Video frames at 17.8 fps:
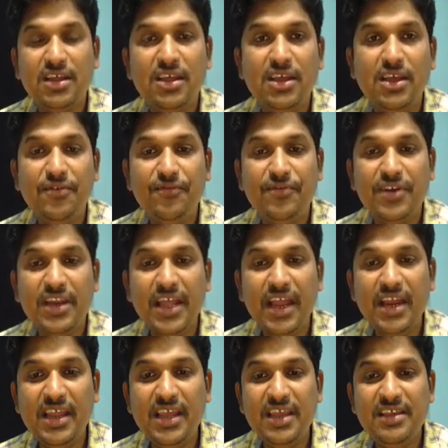If
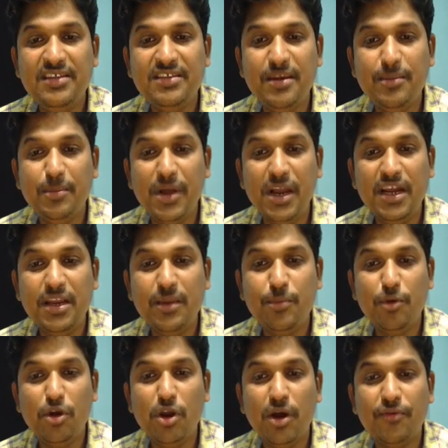10 is a
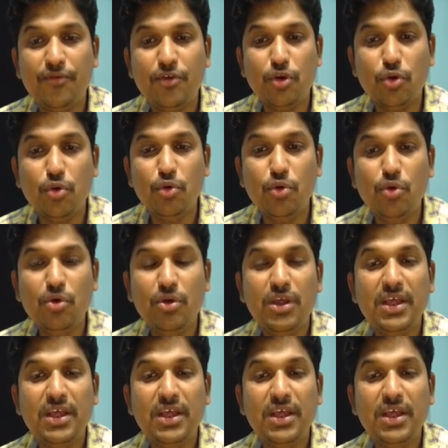multiple of 2,